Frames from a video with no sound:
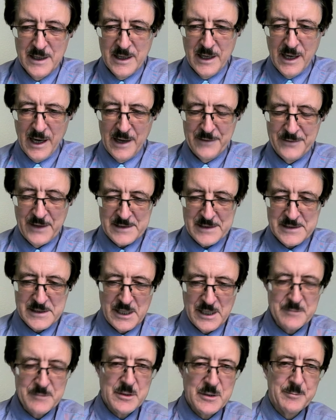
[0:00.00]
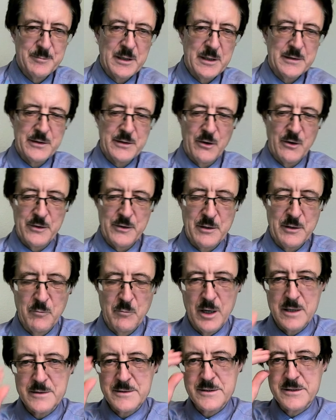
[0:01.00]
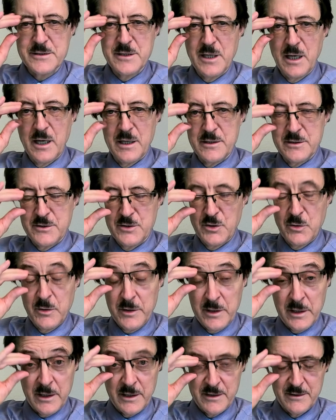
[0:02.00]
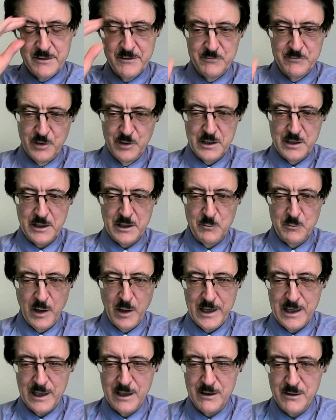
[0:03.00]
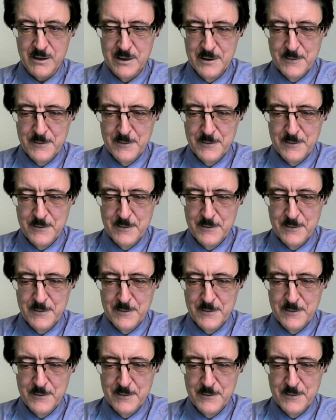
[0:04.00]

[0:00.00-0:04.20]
And they seem to be the only ones uh, doing it really well.